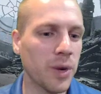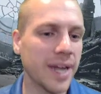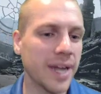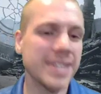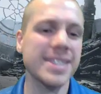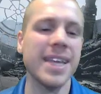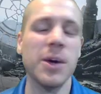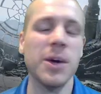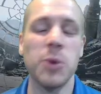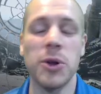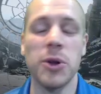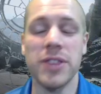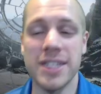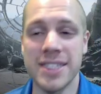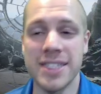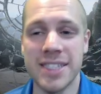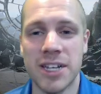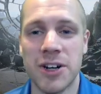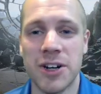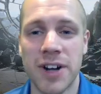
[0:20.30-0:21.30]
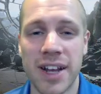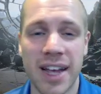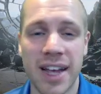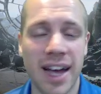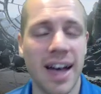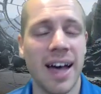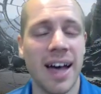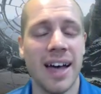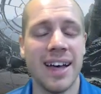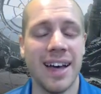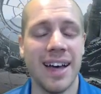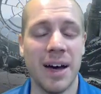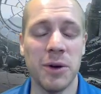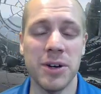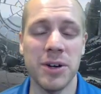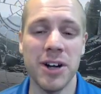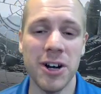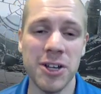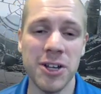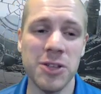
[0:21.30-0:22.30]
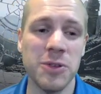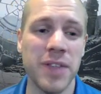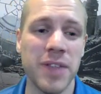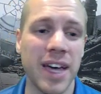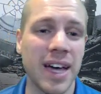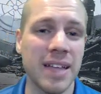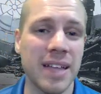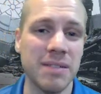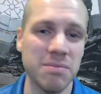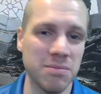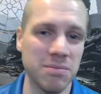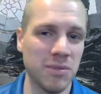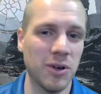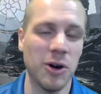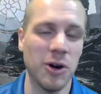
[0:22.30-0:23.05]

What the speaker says: say worth considering, I would argue that